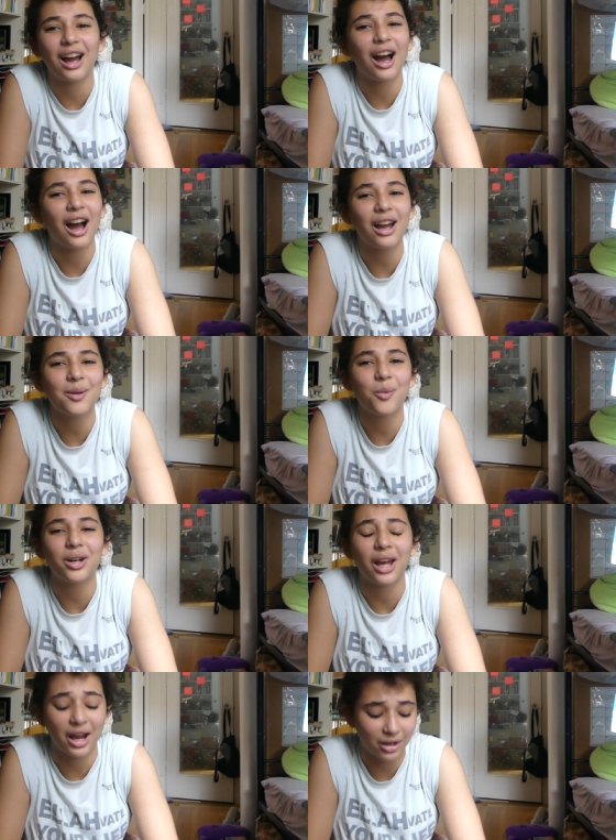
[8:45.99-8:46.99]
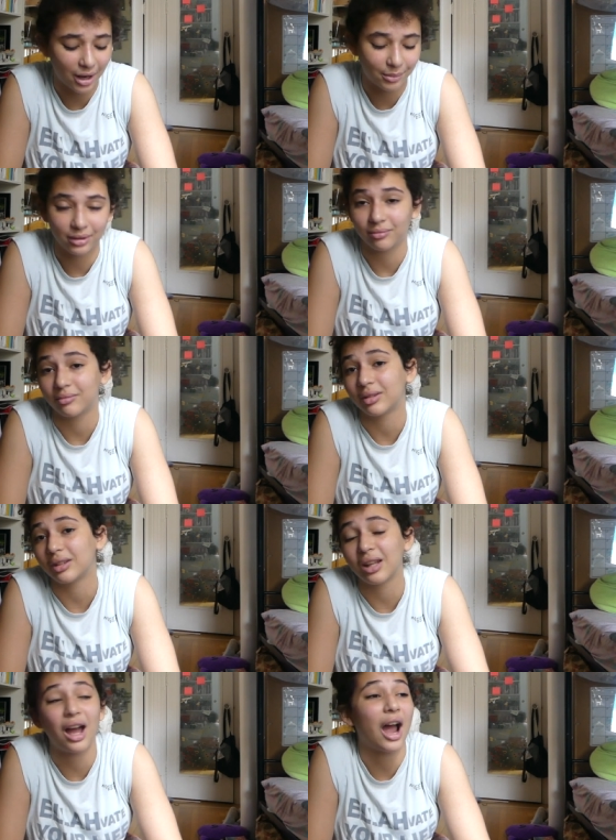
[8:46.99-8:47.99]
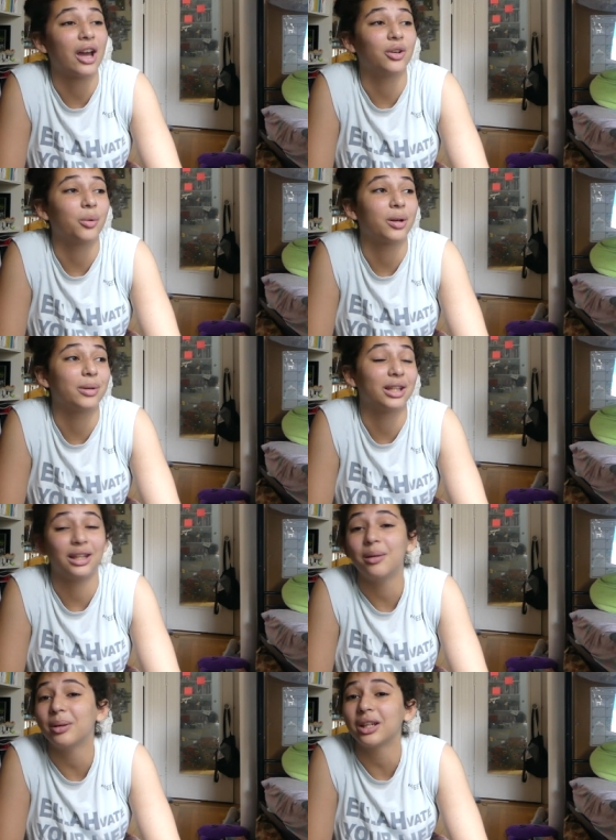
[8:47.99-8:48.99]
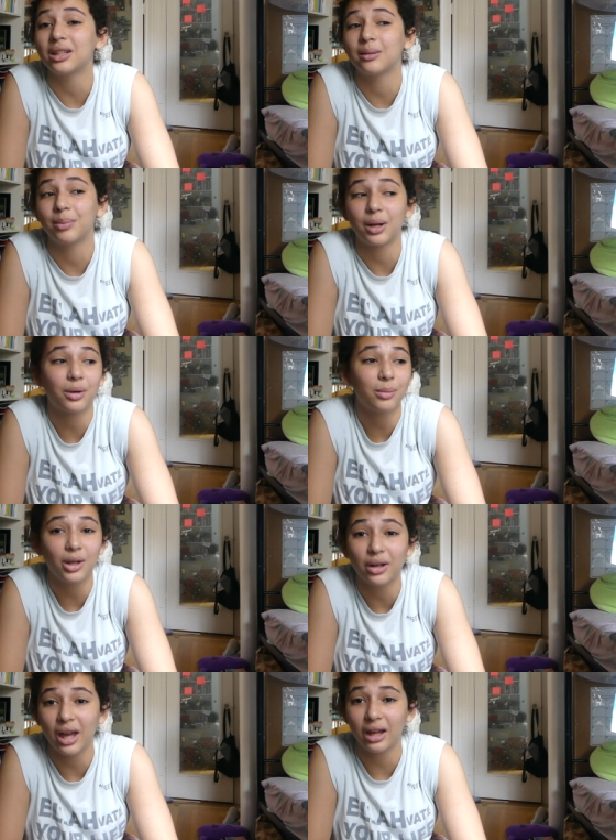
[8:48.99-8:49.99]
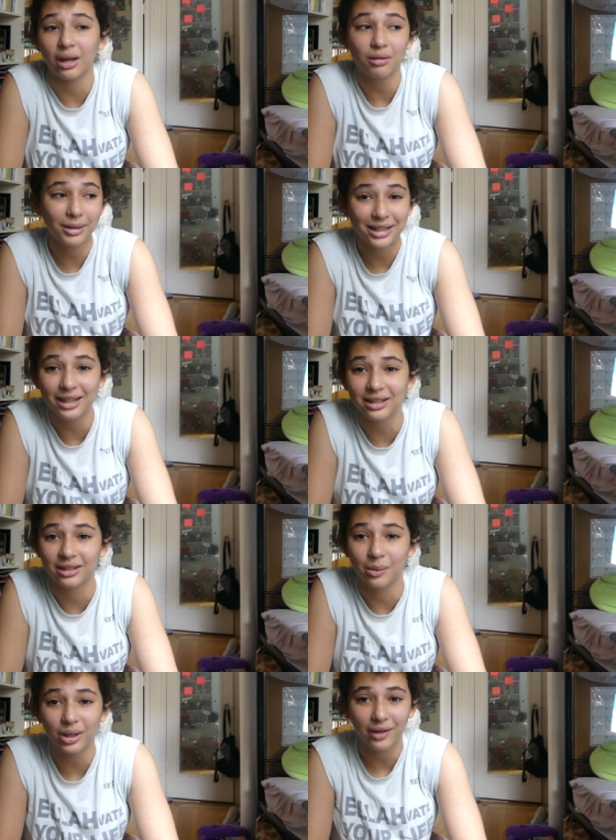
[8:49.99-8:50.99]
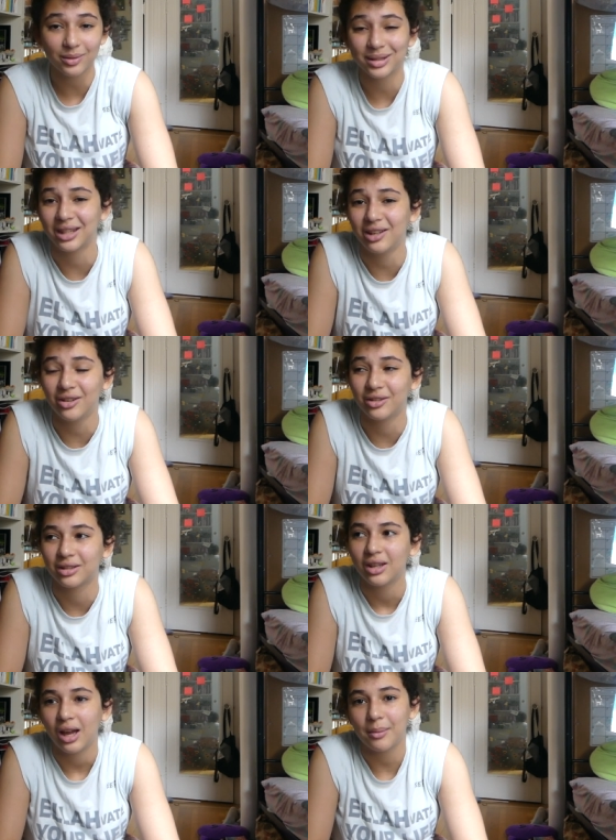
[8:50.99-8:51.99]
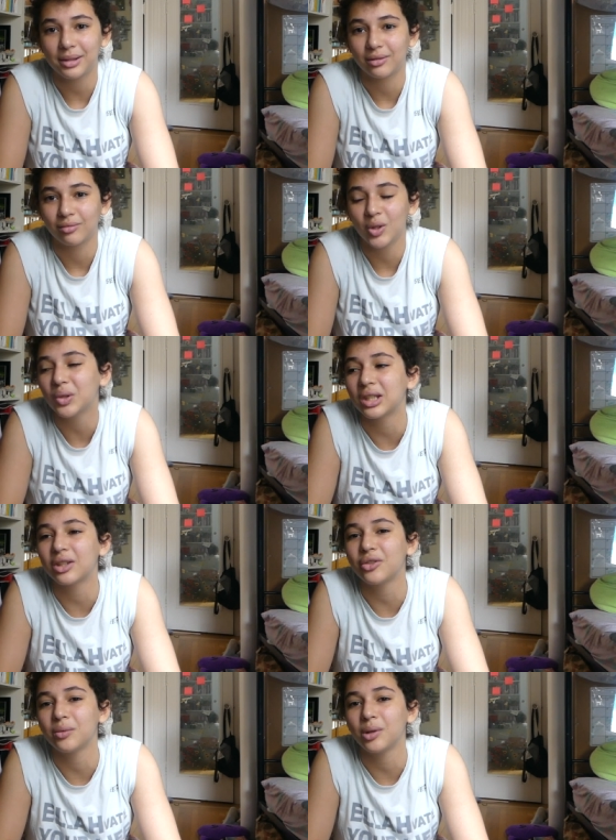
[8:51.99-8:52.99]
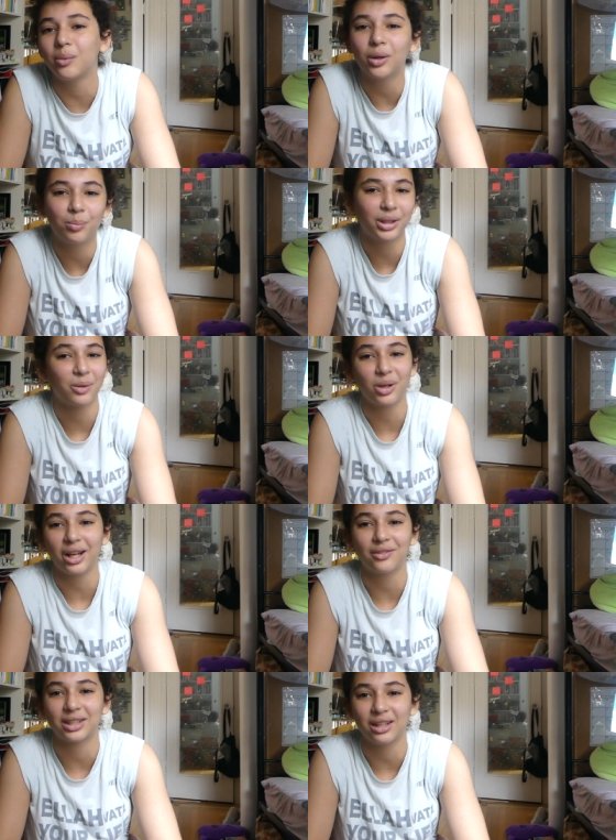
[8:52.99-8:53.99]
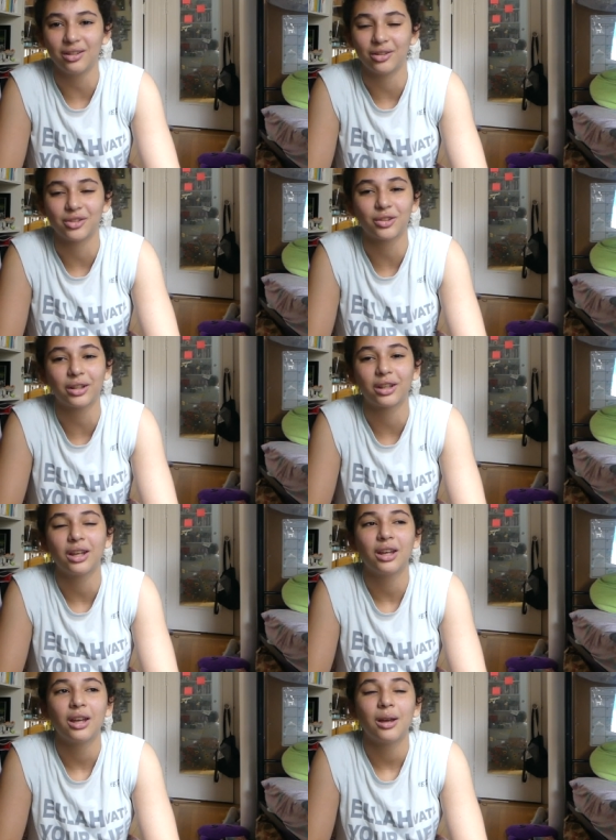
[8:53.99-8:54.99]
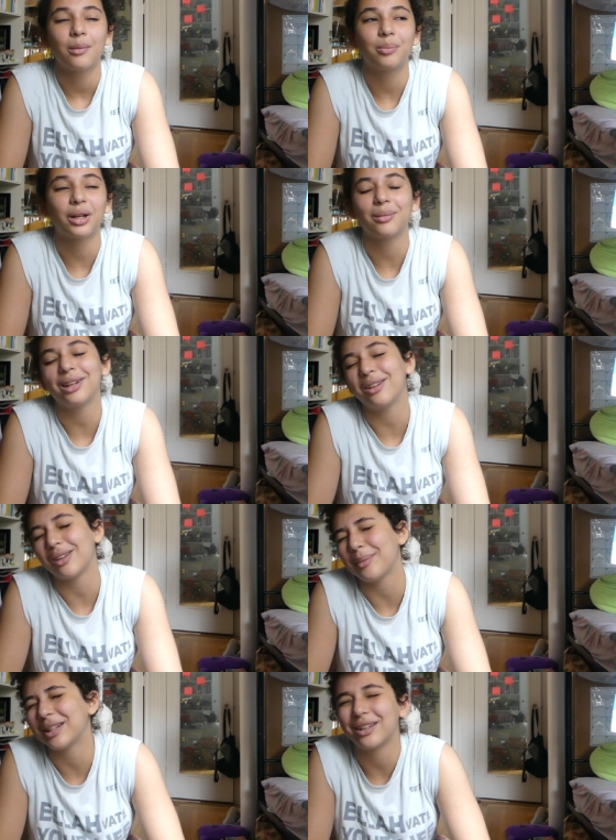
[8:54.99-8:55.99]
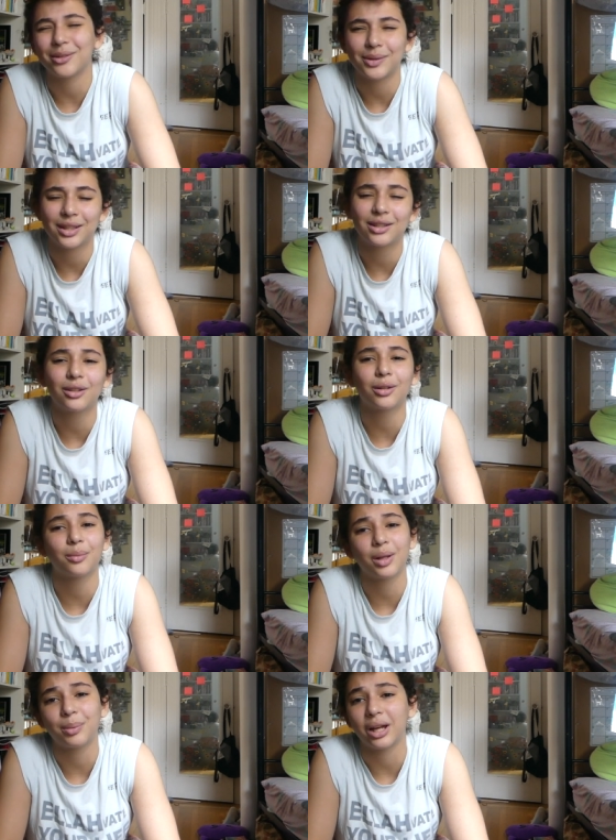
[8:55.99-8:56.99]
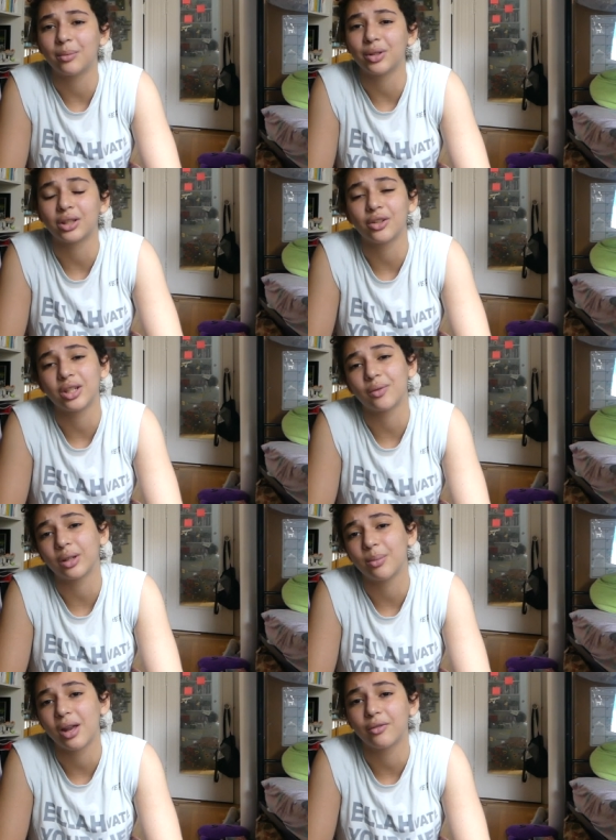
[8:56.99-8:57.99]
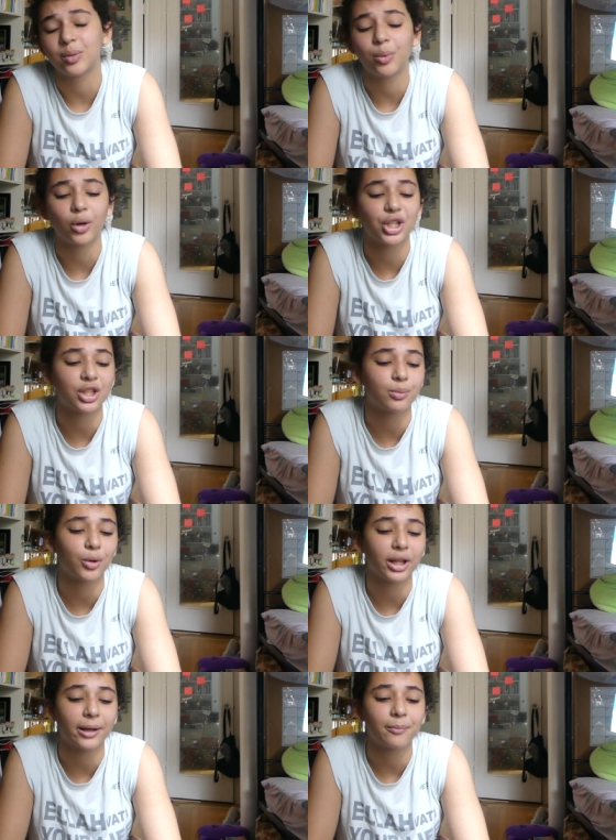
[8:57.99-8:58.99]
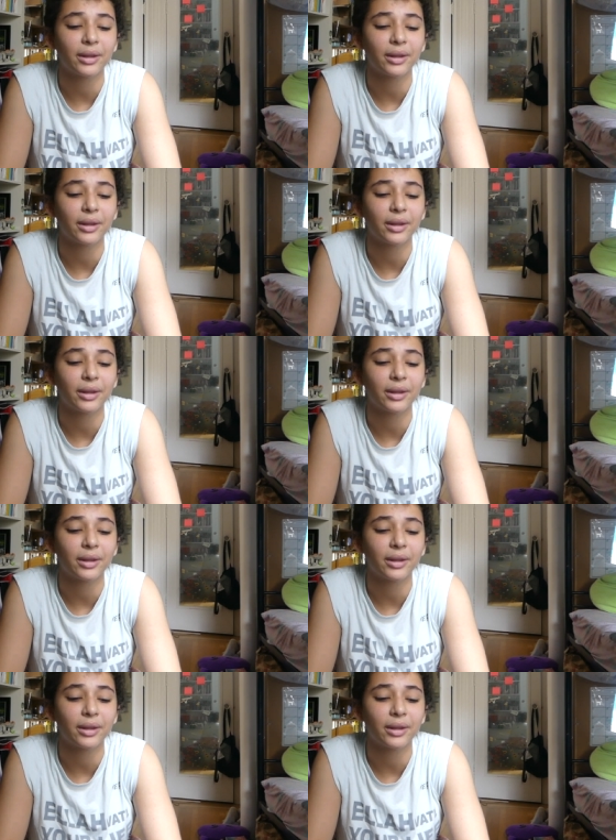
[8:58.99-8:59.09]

I mean, I don't want to be in the Olympics, but I want to be okay. I want to be decent. I want to have some skills. I mean, useless skills in the real world, but I want to have skills. They're like, but I mean, since they're applicable skills in every competitive sport, it's just more like,